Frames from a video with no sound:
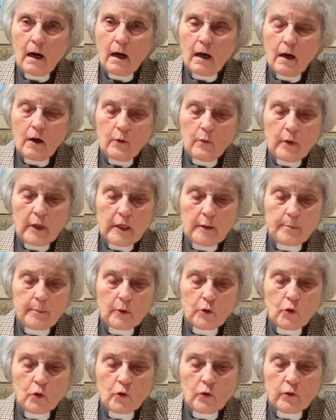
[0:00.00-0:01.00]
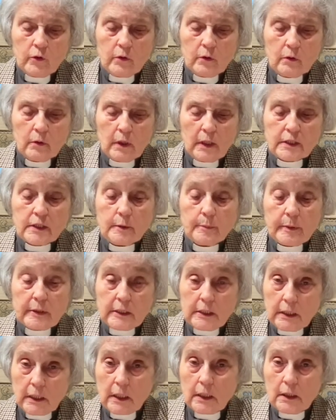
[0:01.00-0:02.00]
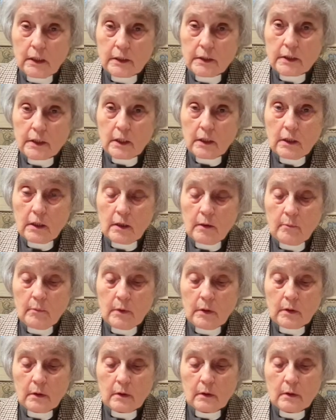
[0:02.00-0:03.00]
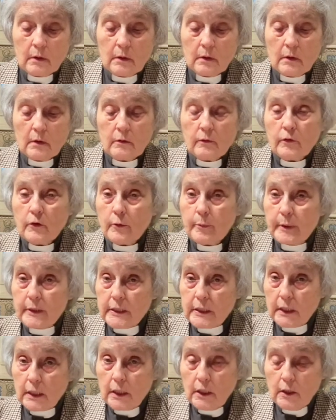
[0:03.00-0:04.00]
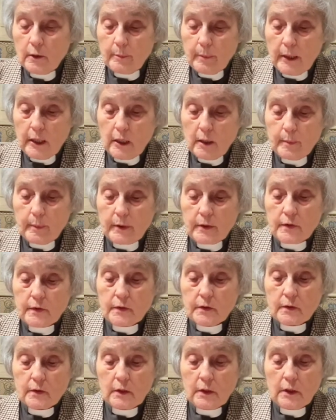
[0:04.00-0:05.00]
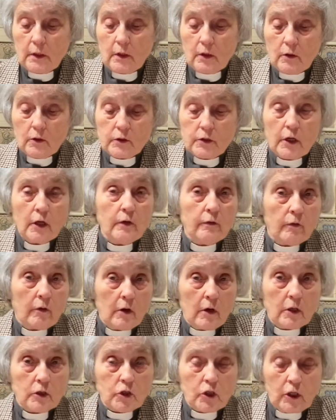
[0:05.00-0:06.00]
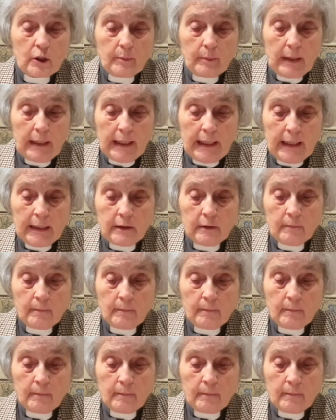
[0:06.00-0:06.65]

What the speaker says: Are we born at a particular time for a particular purpose in God's overarching plan?